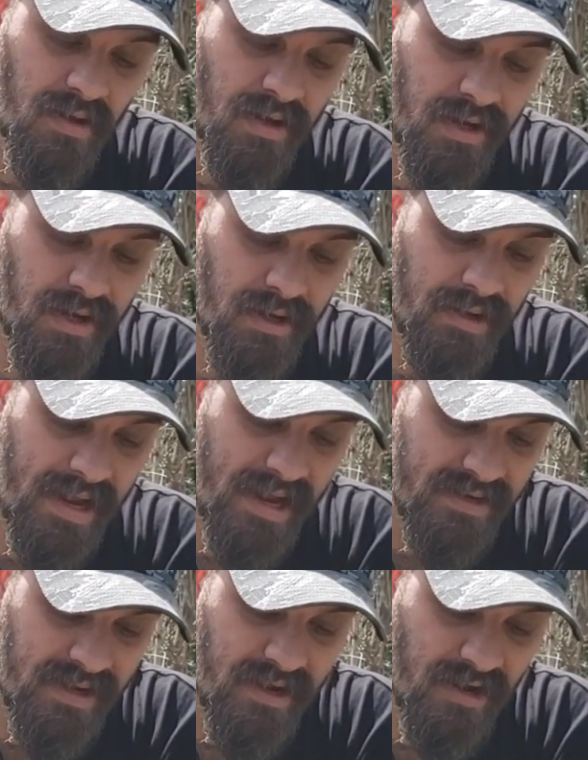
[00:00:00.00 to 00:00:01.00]

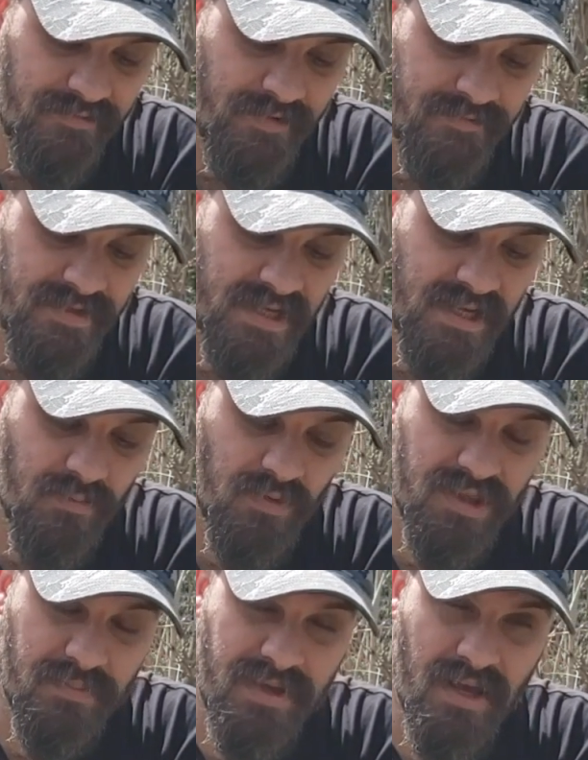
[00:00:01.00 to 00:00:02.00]
and AR-15
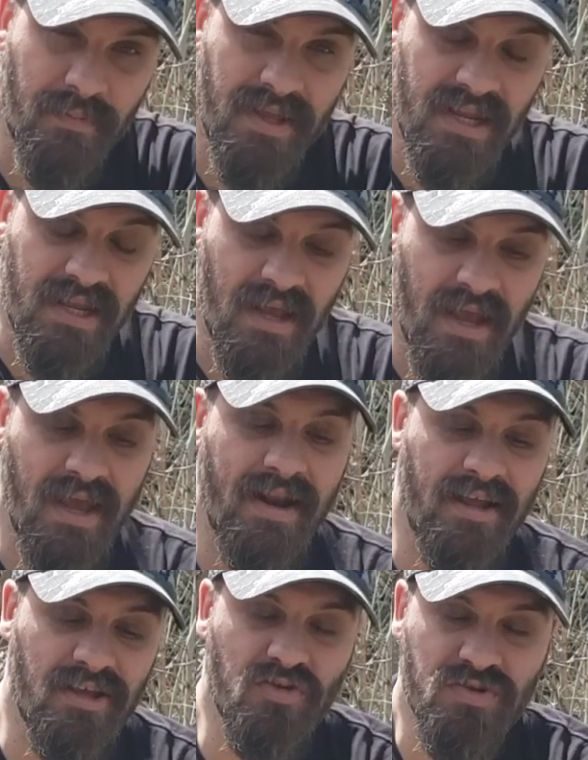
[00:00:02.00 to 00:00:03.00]
with the PL Mini, and
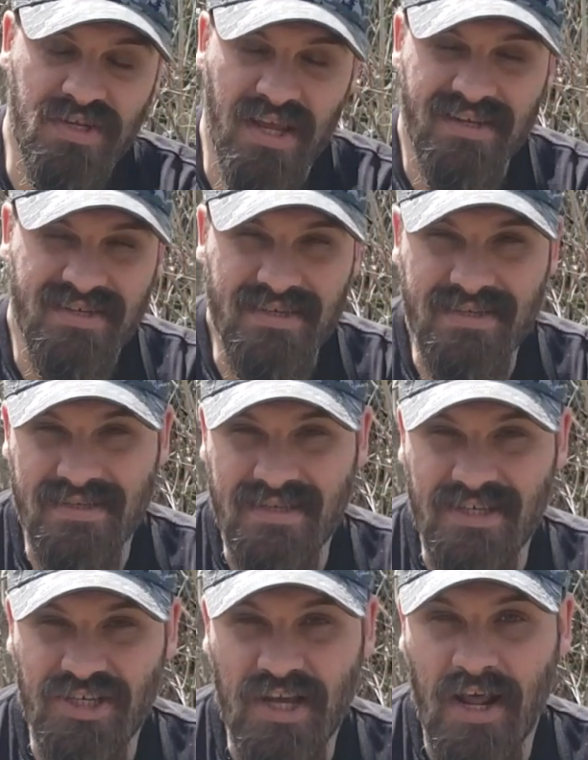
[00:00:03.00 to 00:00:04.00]
I used a
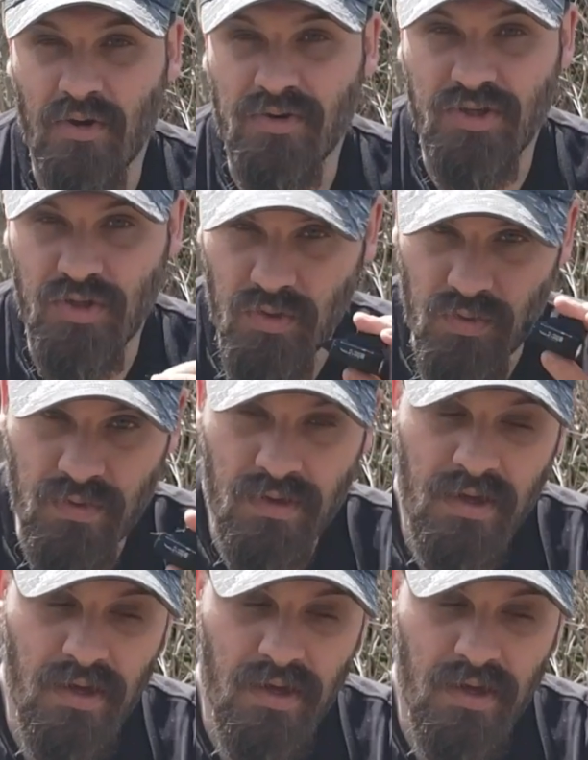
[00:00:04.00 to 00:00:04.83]
CZ Shadow 2